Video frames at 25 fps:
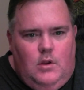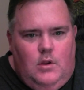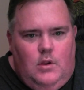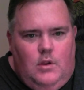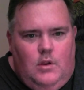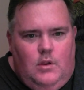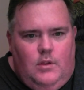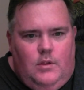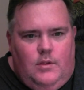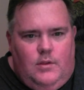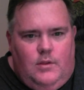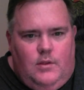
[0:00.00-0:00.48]

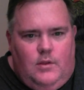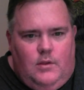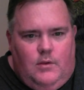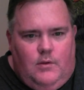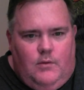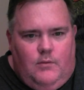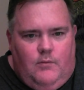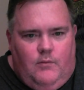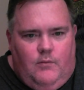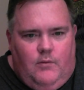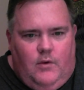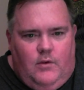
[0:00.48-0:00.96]

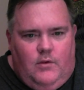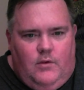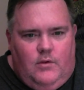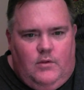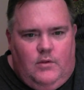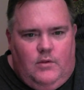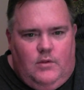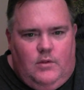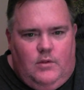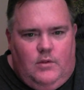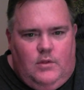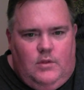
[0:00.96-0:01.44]
the
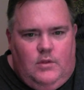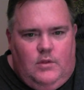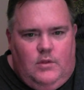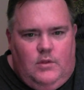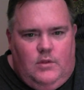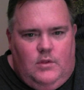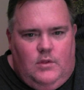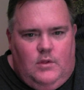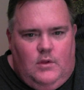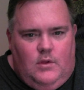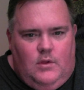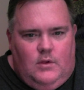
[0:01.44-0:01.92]

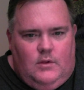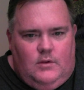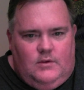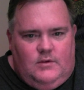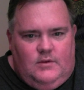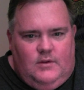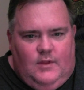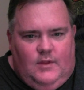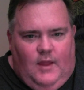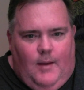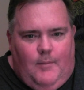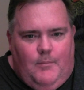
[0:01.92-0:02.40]

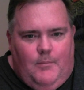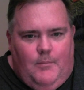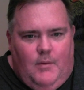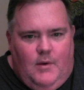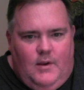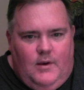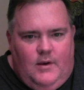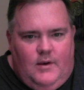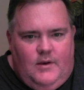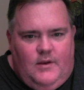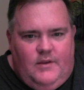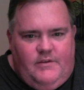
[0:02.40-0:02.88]
stop
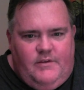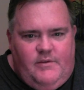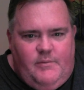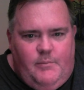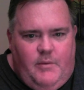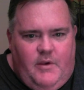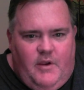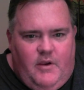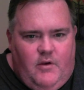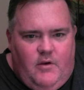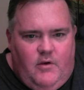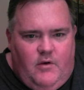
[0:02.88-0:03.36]
button
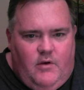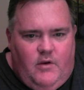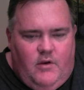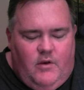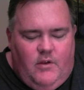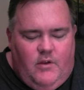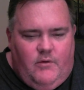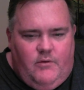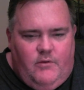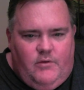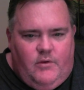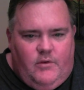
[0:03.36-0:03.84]
disappeared and
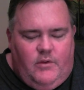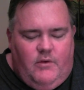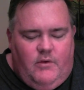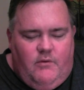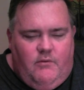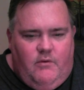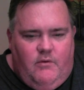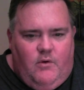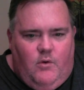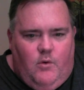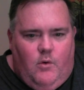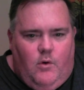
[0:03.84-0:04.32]
there was only a
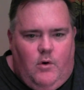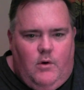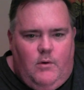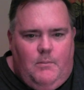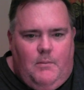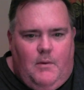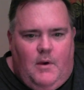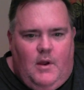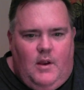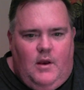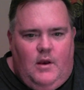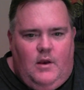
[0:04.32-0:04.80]
record
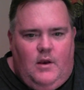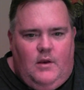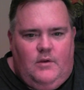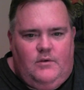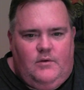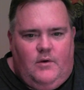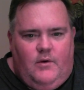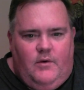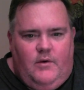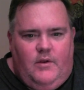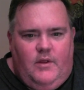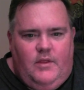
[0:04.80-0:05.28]
button,
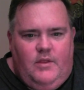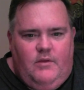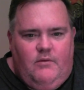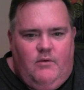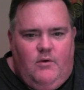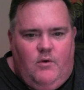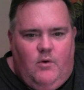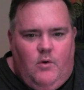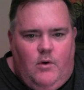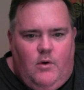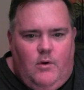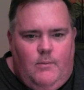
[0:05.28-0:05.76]
so I'd hit the
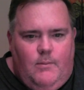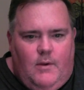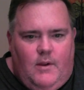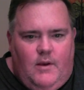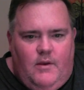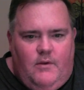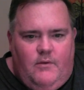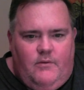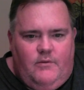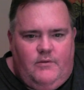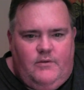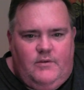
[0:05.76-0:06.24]
record button,
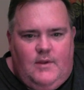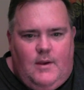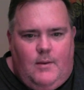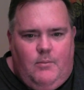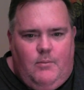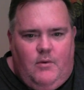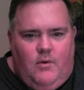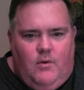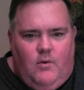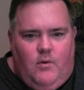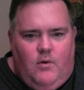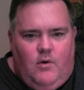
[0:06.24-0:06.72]
I would stop
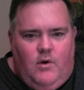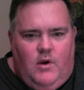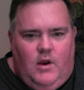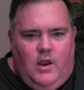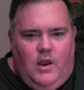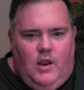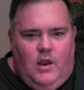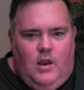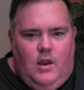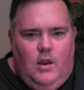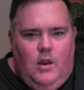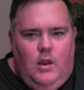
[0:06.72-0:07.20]

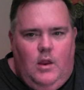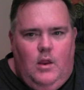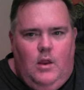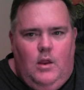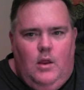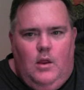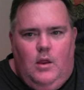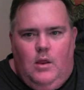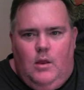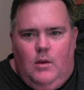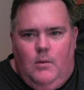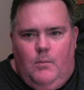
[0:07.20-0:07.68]
recording,
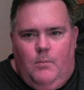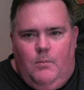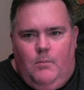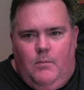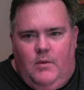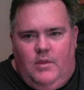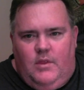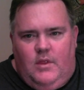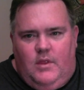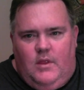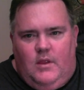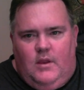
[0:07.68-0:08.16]

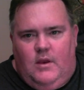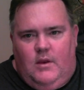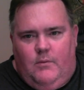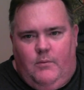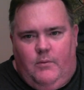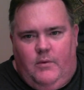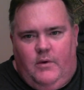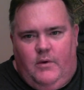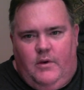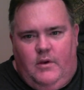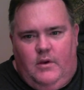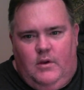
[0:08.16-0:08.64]
but then it
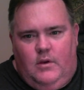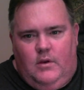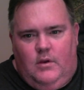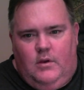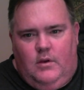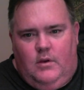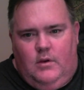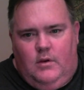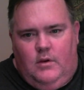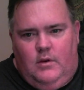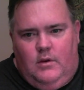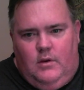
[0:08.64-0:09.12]
would
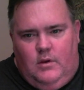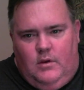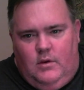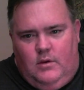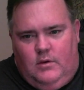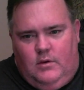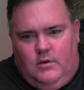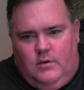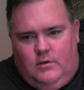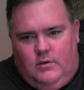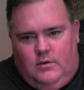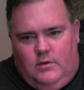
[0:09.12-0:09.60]

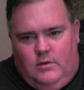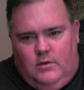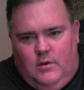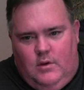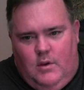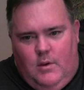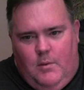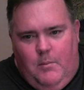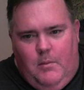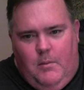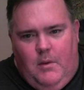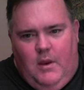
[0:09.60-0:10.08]

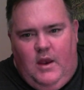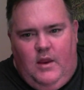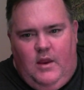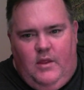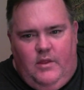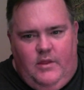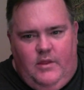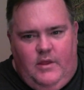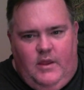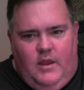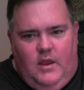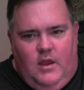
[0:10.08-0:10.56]

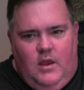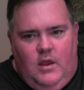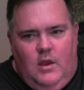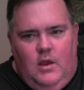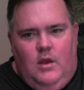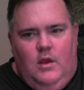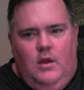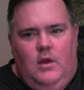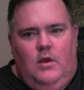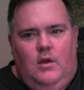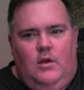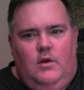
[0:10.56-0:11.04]
immediately
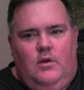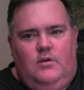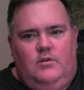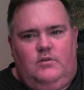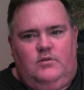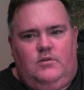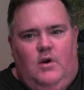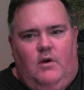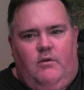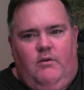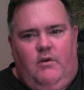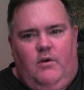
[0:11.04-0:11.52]

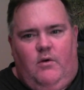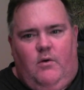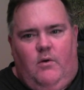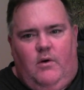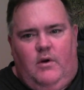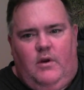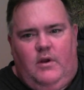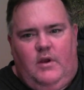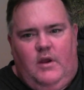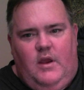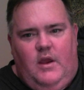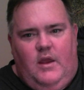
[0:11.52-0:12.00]
start
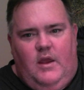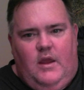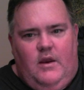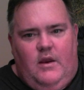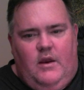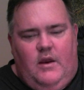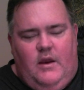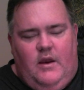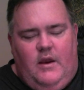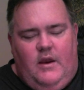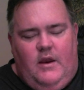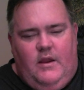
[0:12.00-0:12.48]
recording again.
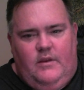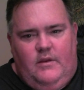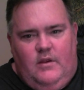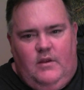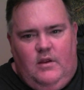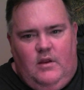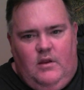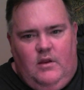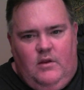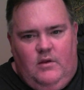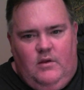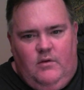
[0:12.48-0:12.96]
I'd hit
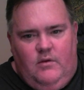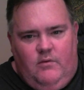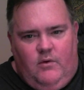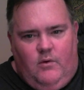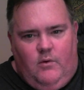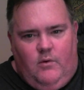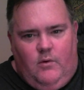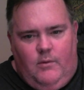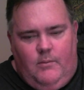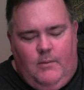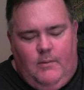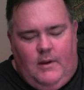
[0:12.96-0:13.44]
the
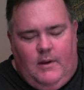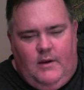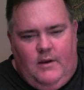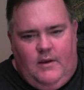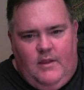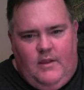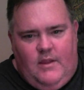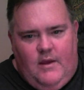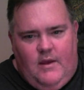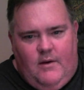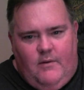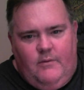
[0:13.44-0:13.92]
record button
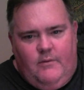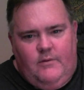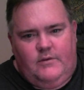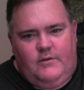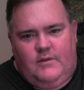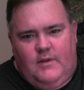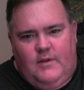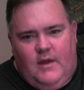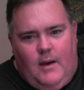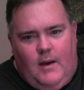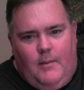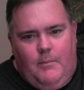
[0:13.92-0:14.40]
and that would
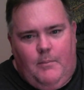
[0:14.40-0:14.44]
stop